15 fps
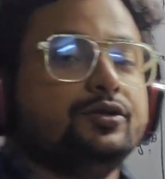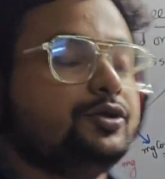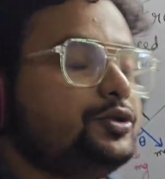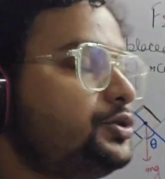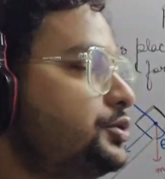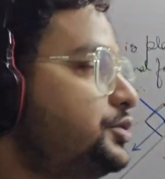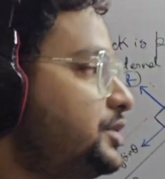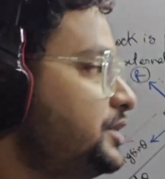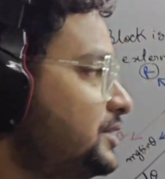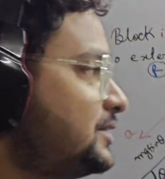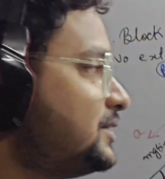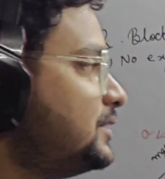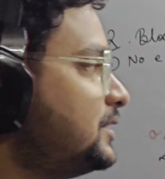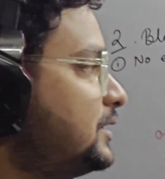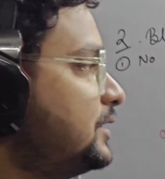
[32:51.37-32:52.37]
So
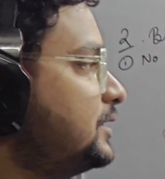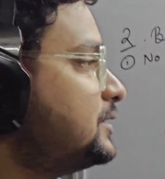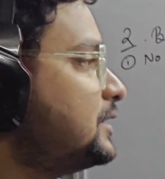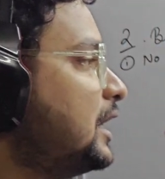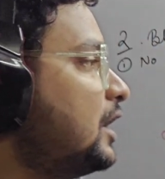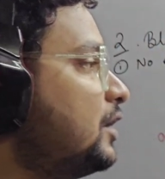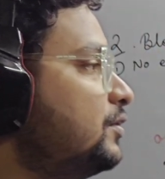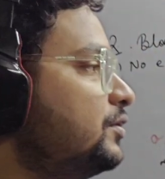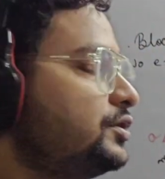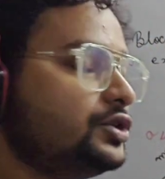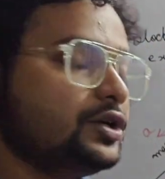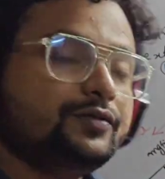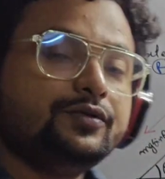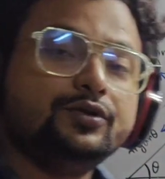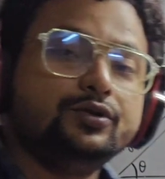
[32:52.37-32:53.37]
this is how
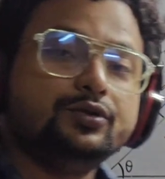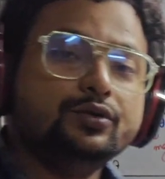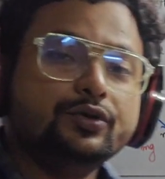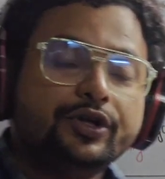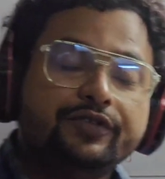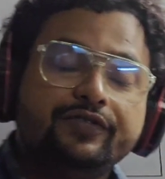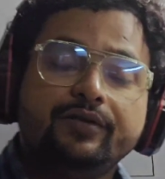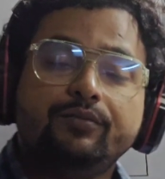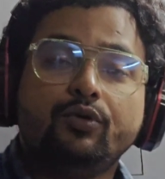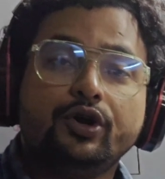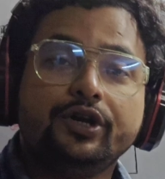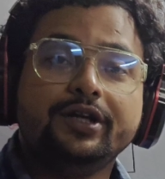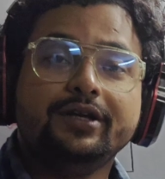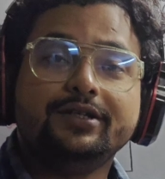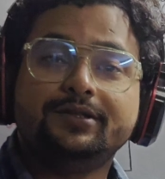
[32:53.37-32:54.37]
we have to do if a
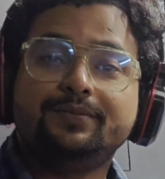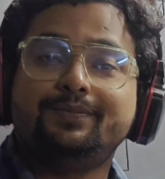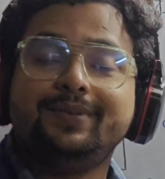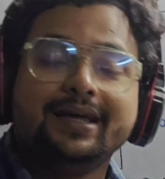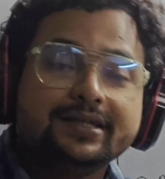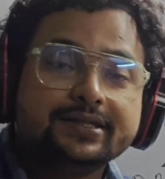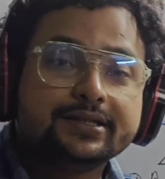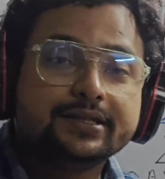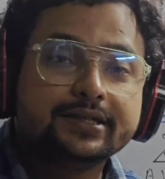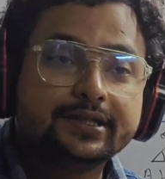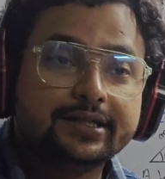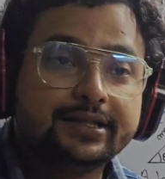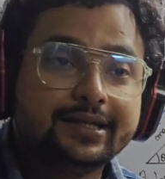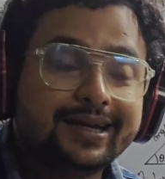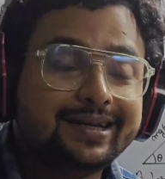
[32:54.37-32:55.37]
body is placed
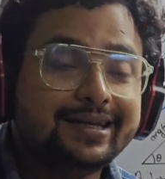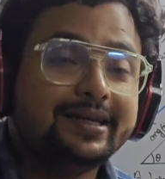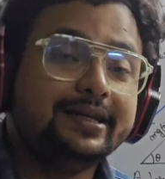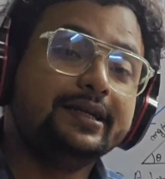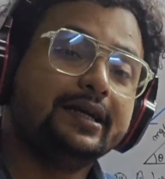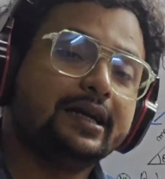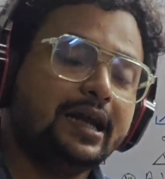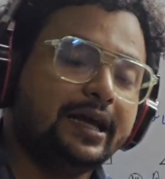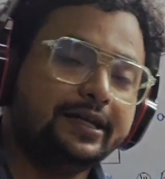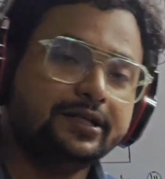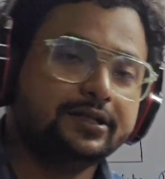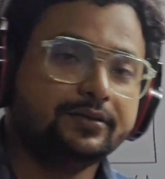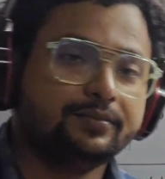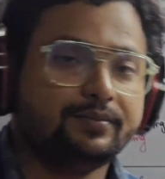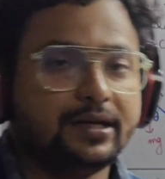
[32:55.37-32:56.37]
in an
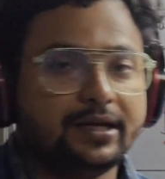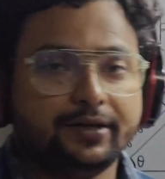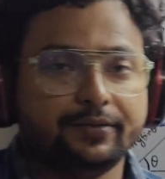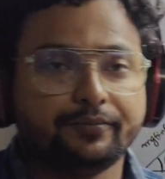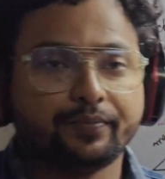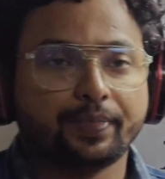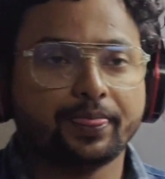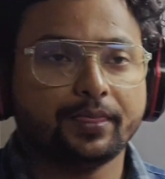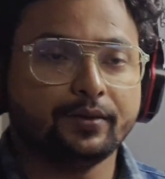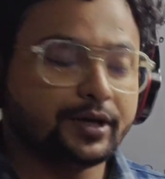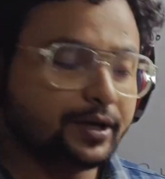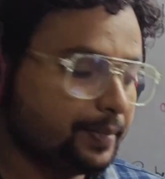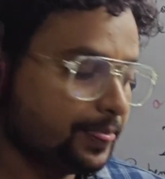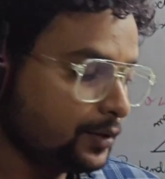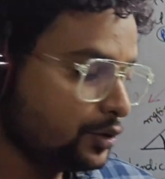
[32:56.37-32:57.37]
inclined plane.
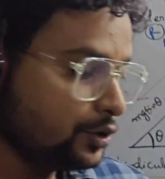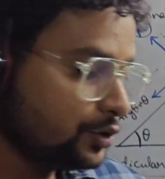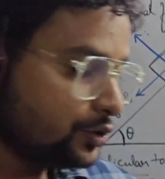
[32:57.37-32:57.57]
Okay.